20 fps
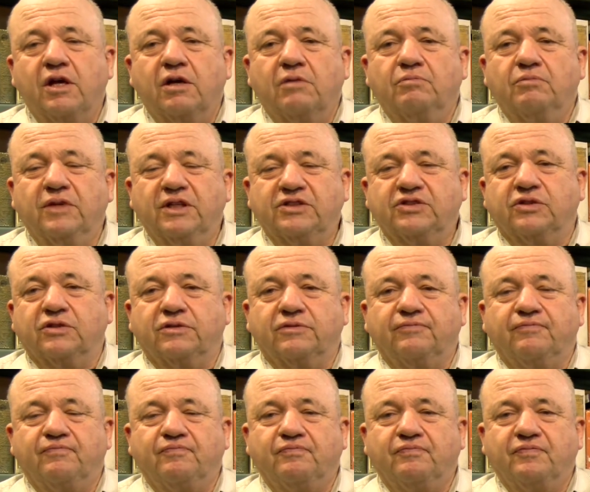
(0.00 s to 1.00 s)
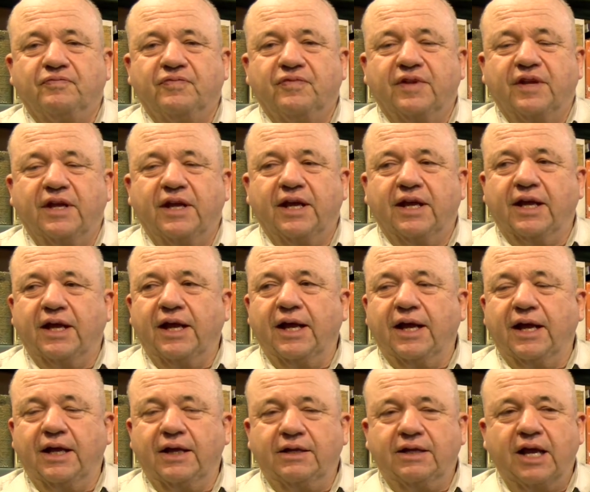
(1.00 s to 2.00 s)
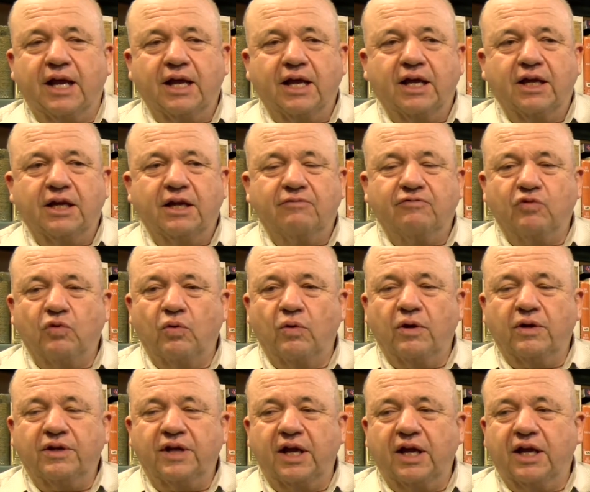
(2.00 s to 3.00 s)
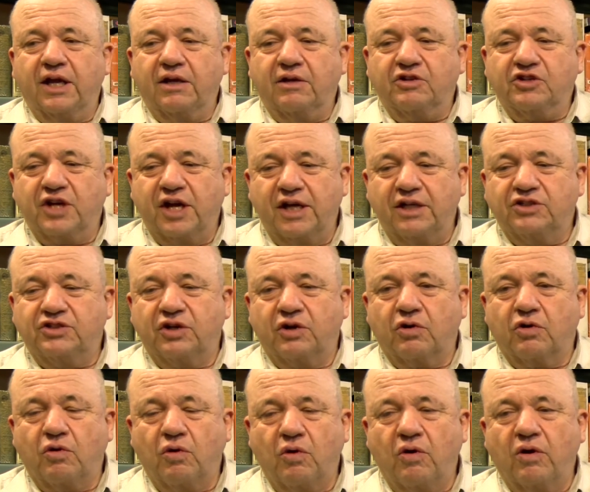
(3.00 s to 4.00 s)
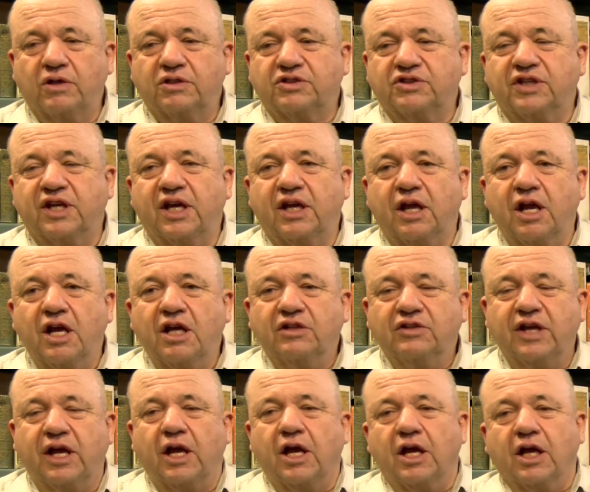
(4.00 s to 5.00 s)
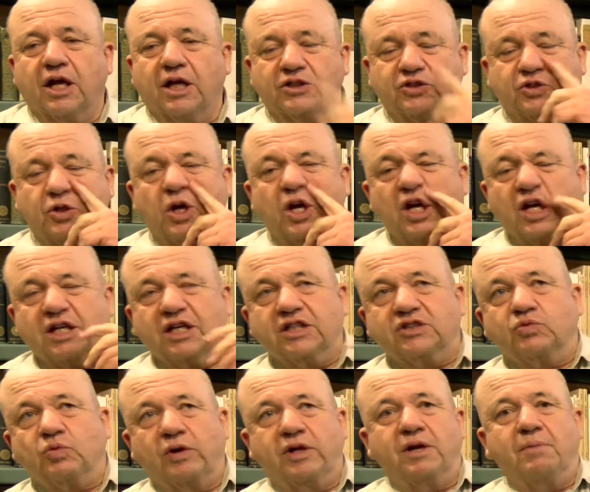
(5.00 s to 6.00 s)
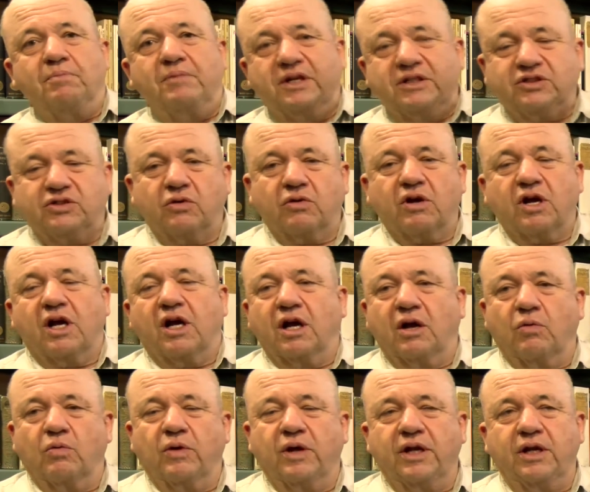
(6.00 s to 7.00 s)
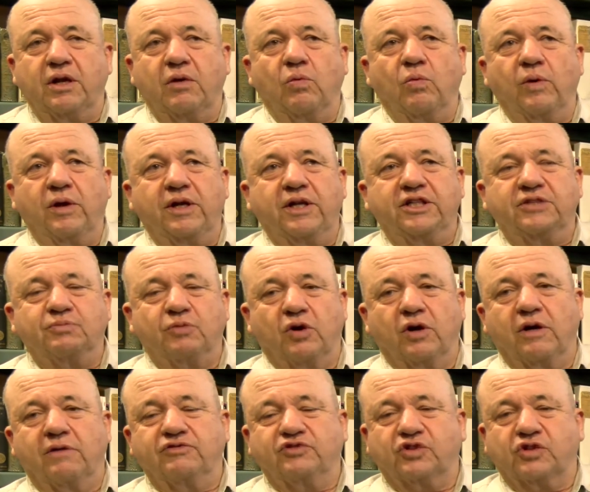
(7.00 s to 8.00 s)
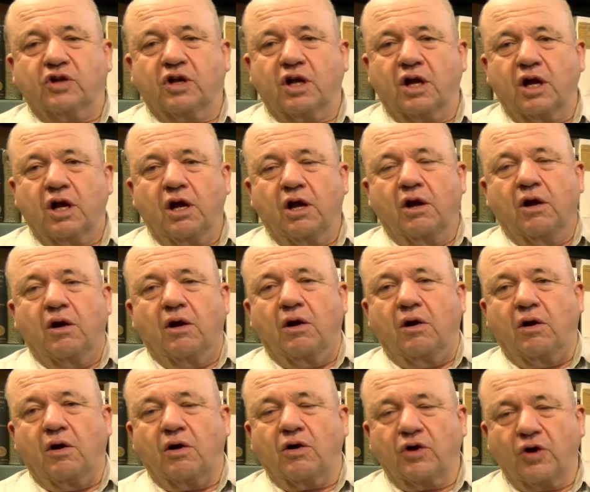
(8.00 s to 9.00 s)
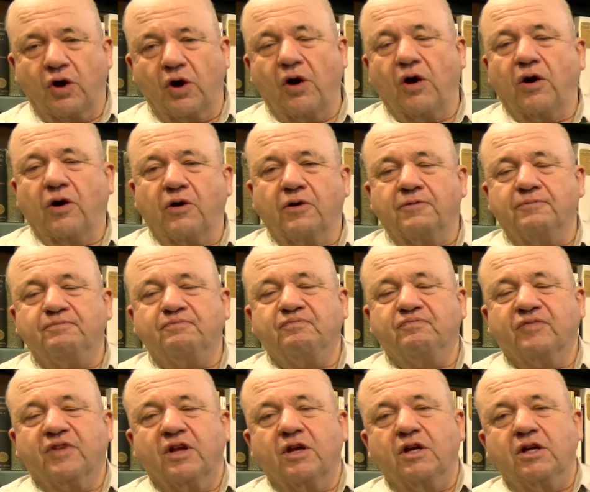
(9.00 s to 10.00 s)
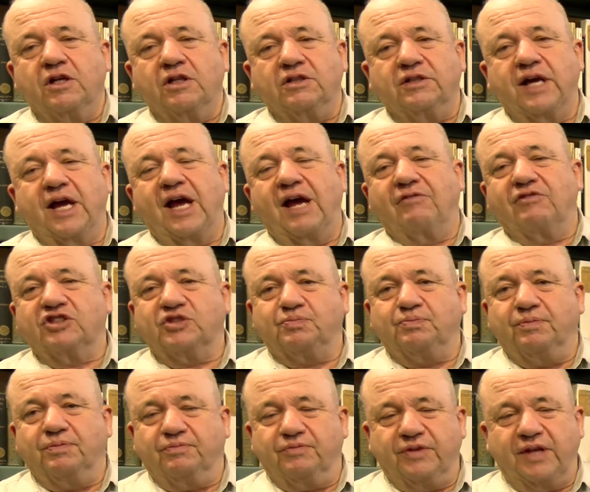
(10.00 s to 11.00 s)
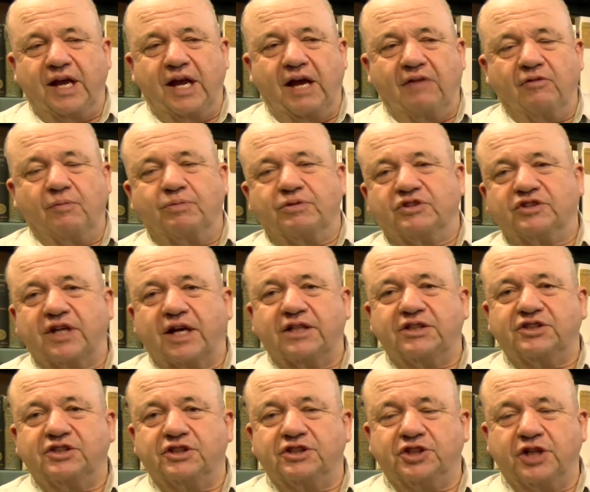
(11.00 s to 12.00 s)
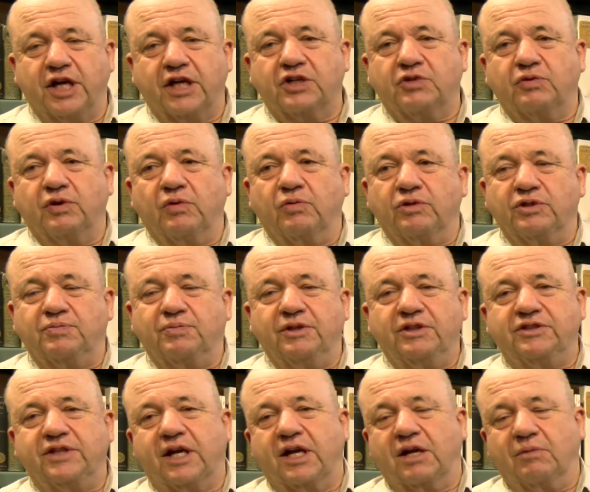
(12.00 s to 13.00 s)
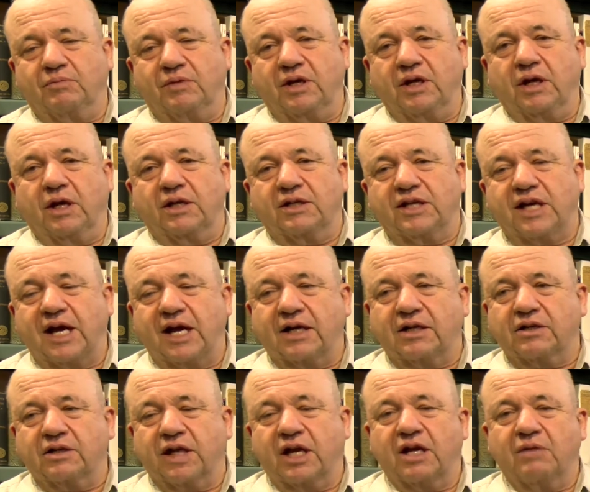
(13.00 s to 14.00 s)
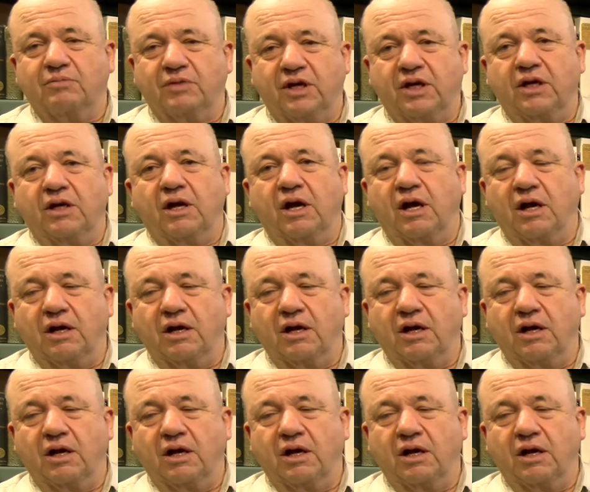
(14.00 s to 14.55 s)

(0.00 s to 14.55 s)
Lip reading: missile. They can avoid. They can change their course. Because when a missile, when these MIRVs occur, they have a precise trajectory, which means they can be attacked. They can be